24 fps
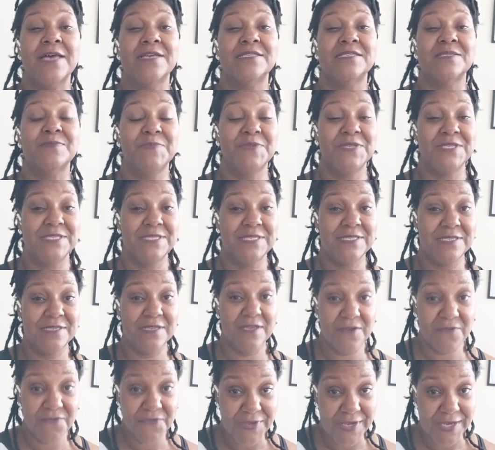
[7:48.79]
I
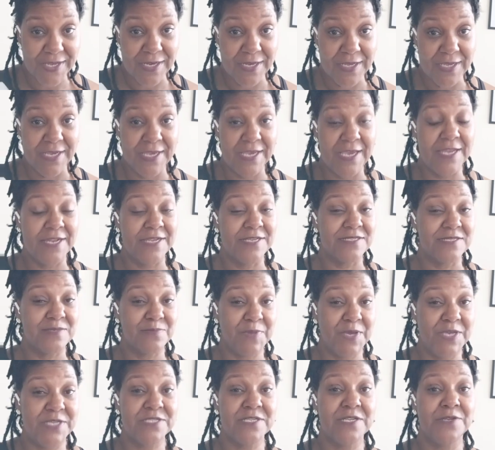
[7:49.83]
specifically and
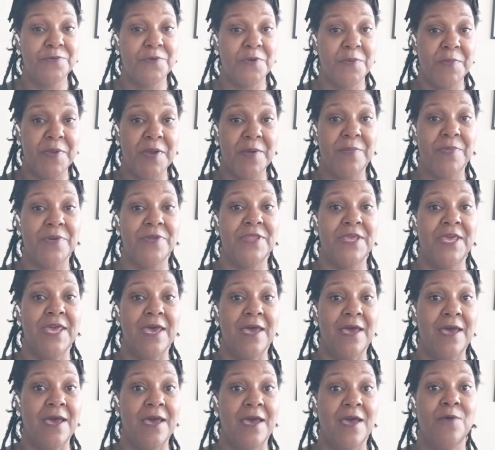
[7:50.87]
especially remember
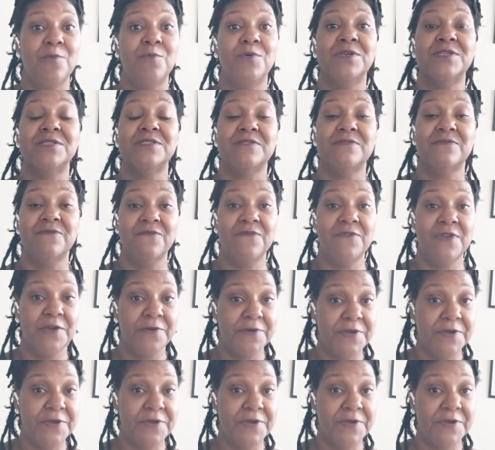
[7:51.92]
that I was